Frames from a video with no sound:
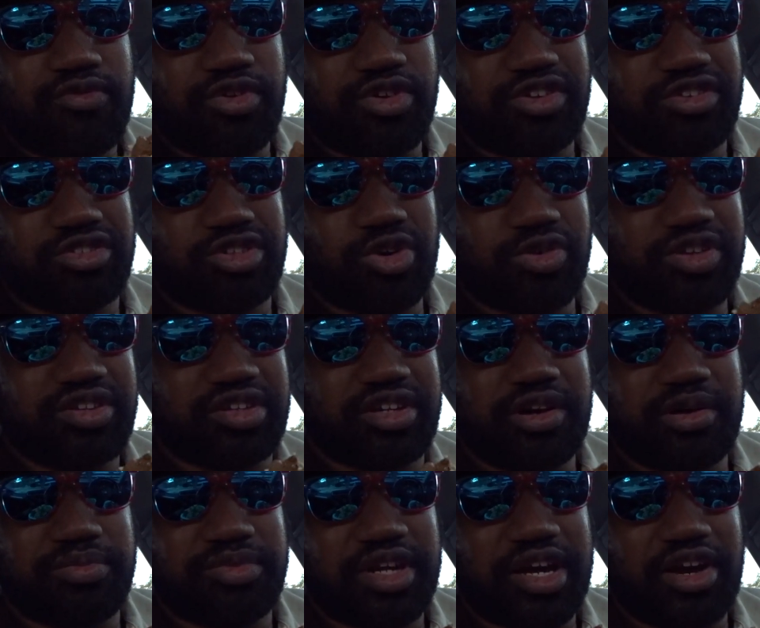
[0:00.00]
so this
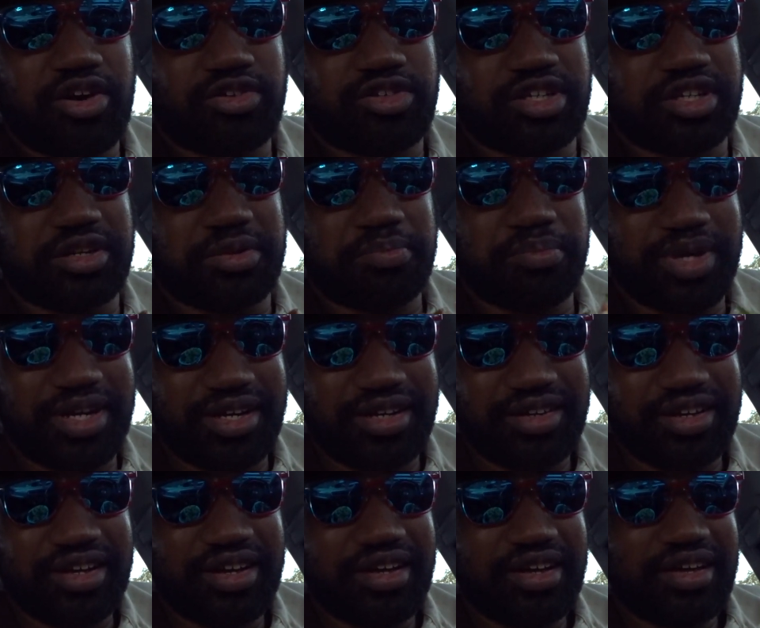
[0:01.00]
comes down to the
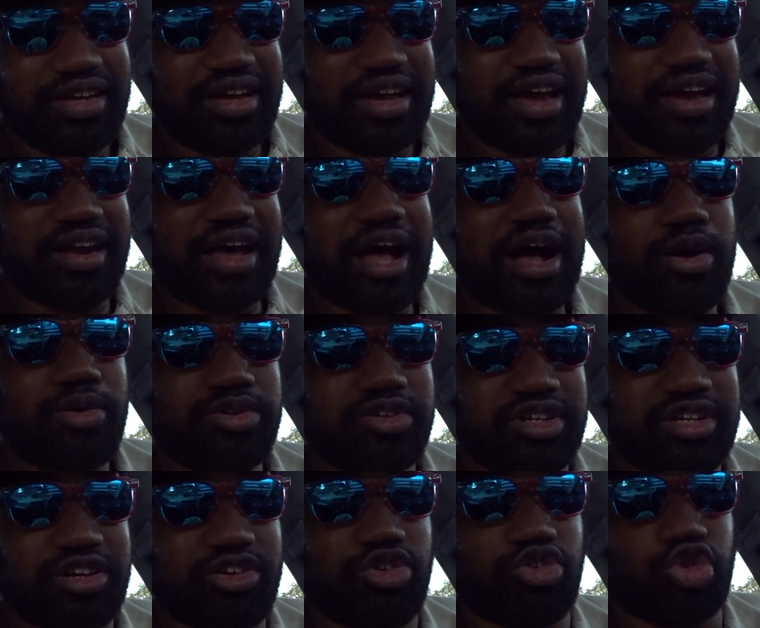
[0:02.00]
meat and how it's
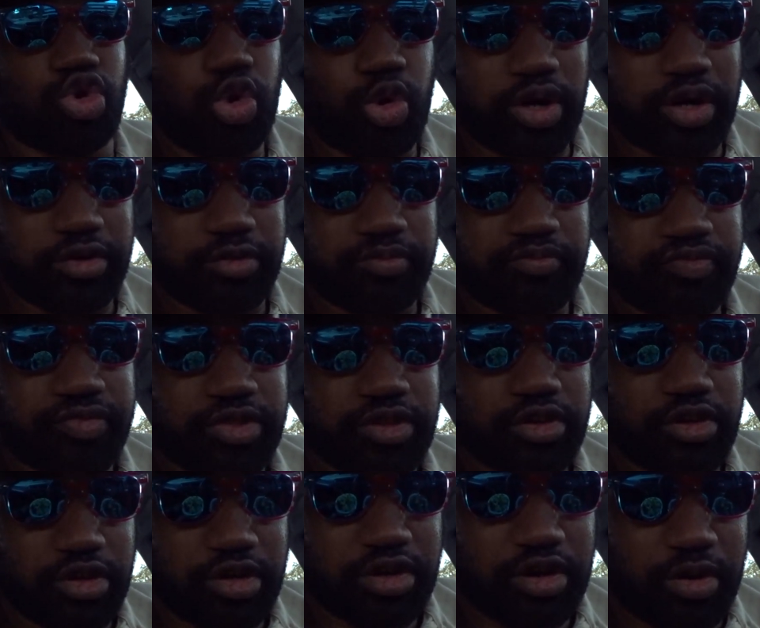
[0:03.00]
congruent
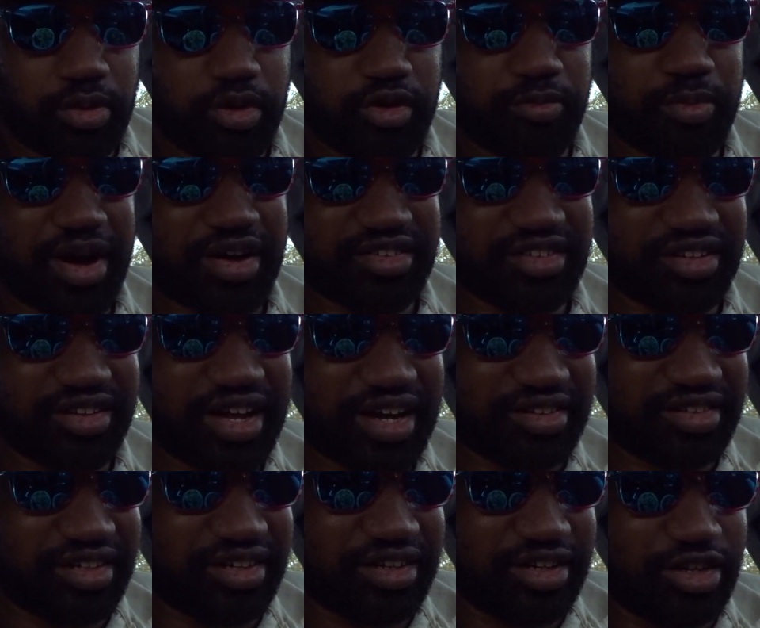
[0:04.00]
with my
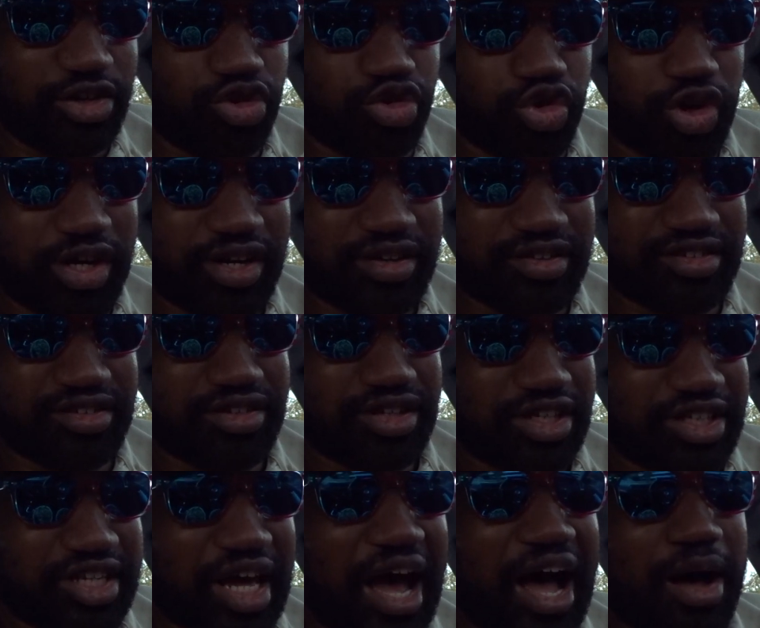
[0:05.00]
selected ingredients,
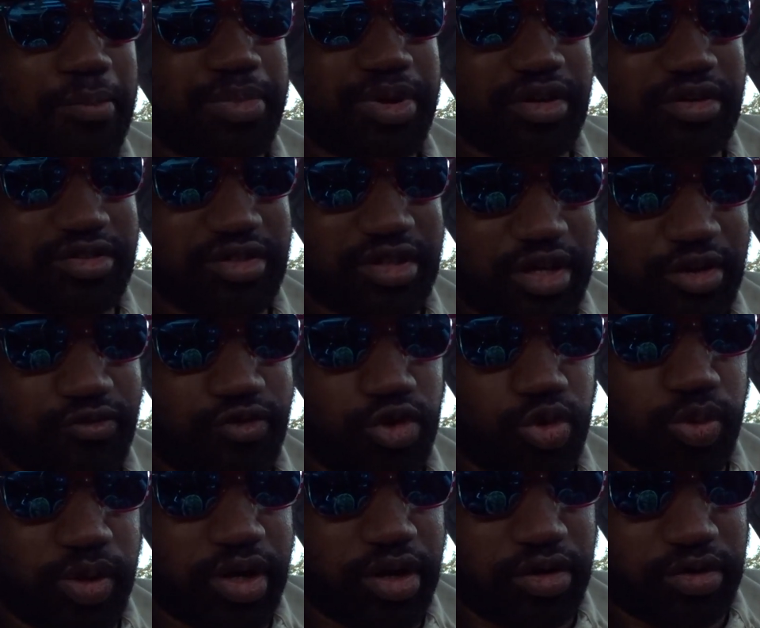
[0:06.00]
toppings, if
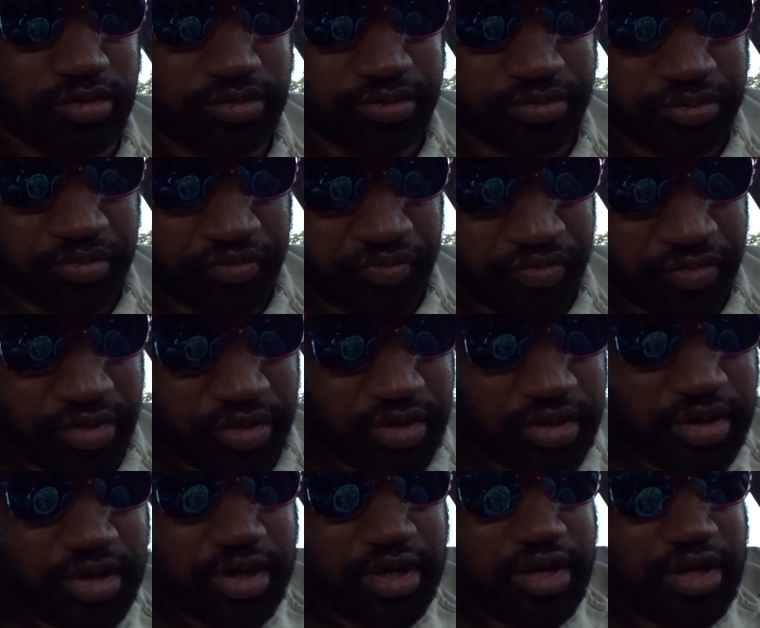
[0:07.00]
you will.
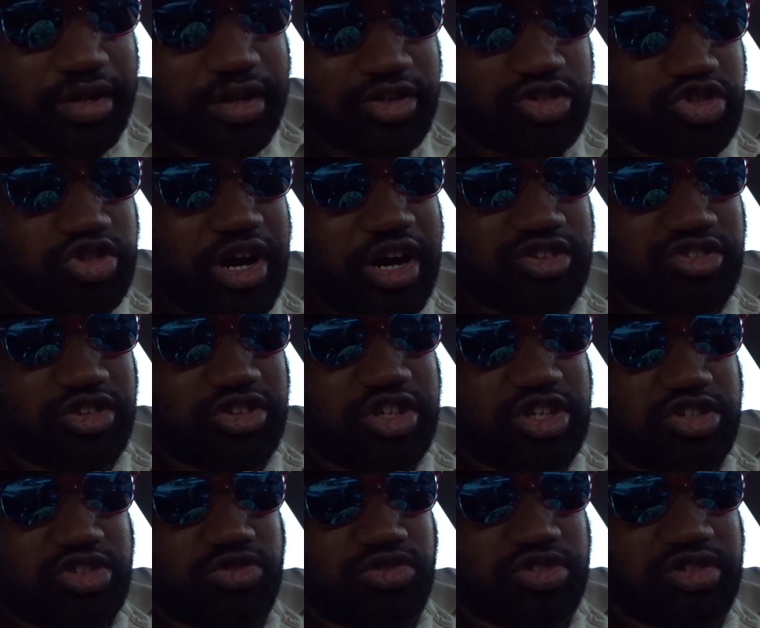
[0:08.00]
Let's try
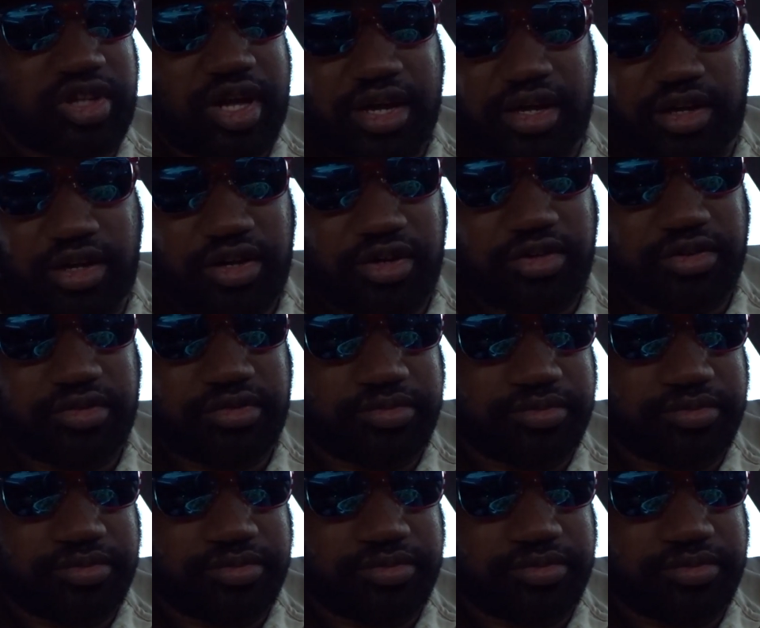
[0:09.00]
traditional steak.